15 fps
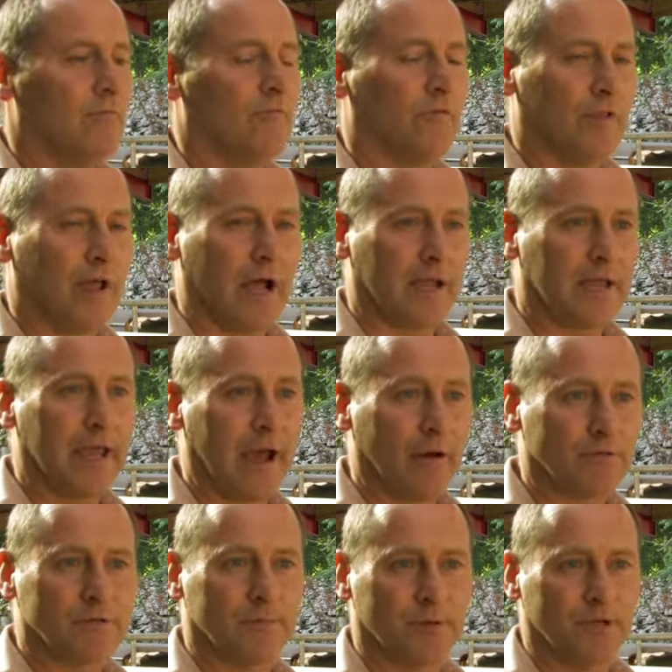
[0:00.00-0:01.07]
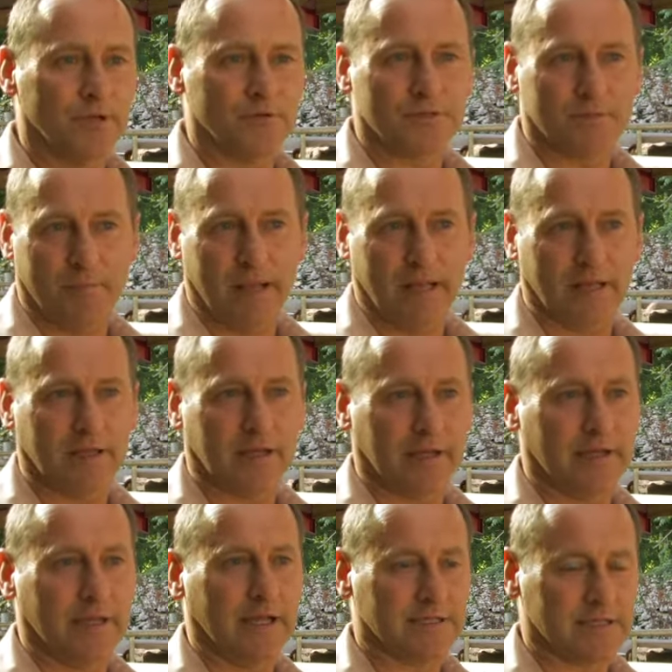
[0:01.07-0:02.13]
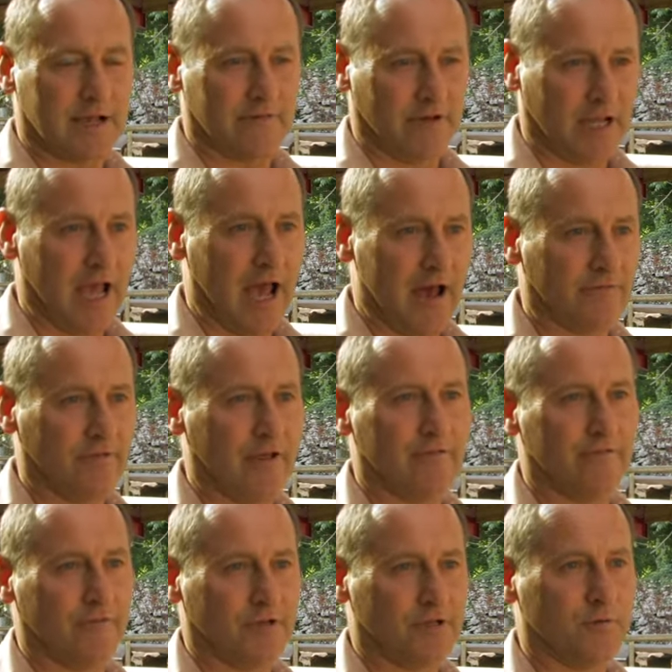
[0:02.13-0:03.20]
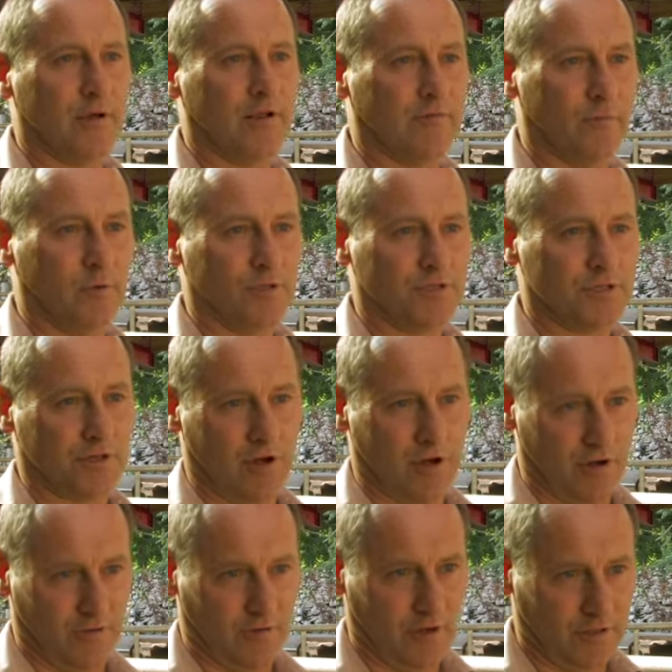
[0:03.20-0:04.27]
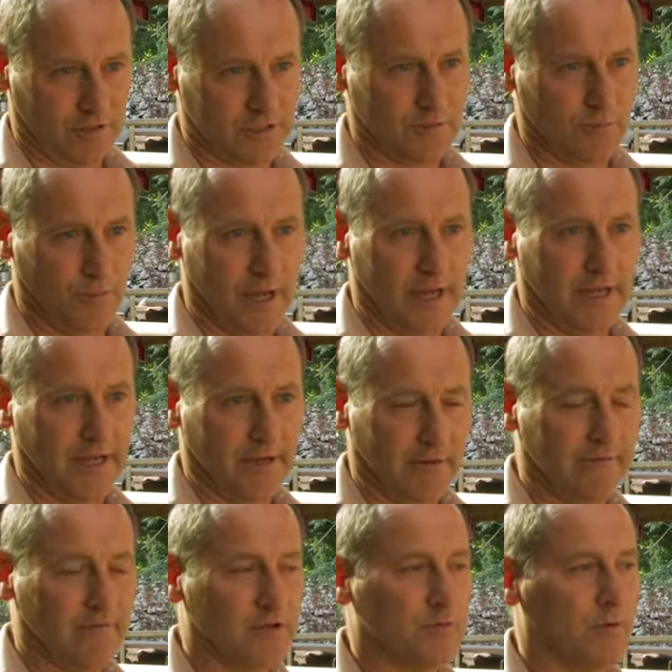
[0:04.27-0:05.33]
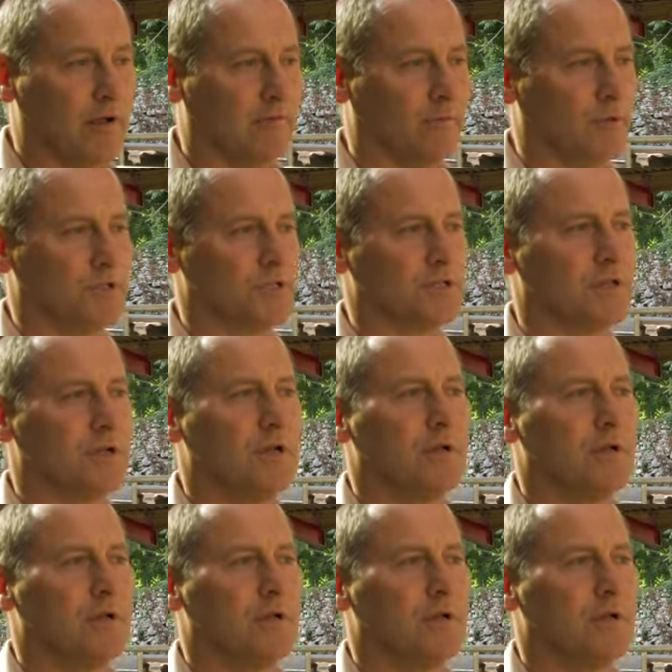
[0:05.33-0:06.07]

For that cow to produce milk, it has to have a calf every 12 months or somewhere near every 12 months.